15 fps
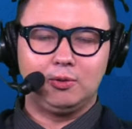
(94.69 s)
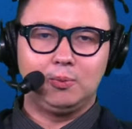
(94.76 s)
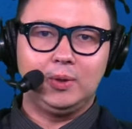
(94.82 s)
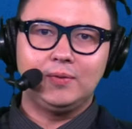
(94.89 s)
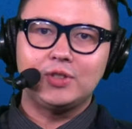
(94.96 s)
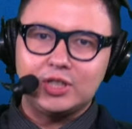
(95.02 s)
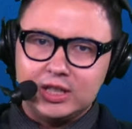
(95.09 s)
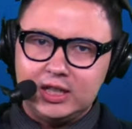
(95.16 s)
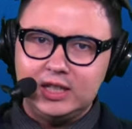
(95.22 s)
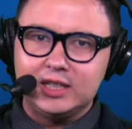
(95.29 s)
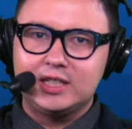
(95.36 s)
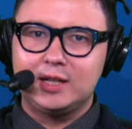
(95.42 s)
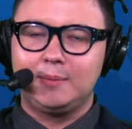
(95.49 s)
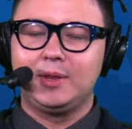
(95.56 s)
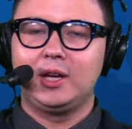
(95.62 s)
We've seen
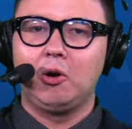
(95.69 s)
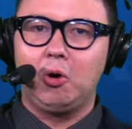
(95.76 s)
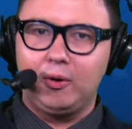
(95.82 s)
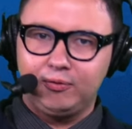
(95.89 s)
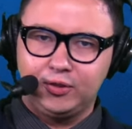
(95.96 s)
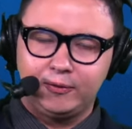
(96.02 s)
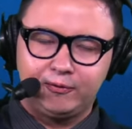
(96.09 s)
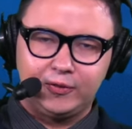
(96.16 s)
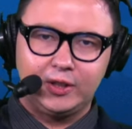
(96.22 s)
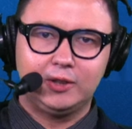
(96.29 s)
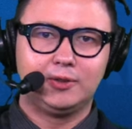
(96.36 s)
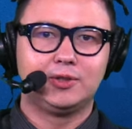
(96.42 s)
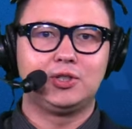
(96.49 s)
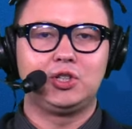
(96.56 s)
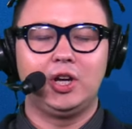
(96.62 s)
some of the off the
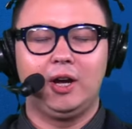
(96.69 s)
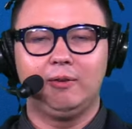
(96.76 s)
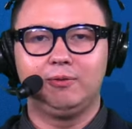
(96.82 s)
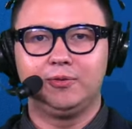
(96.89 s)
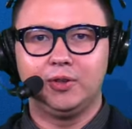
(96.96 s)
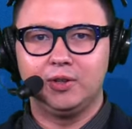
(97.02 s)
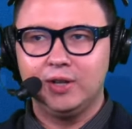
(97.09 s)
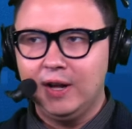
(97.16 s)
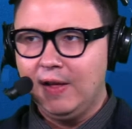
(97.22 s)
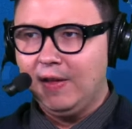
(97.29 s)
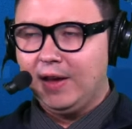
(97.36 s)
field stuff and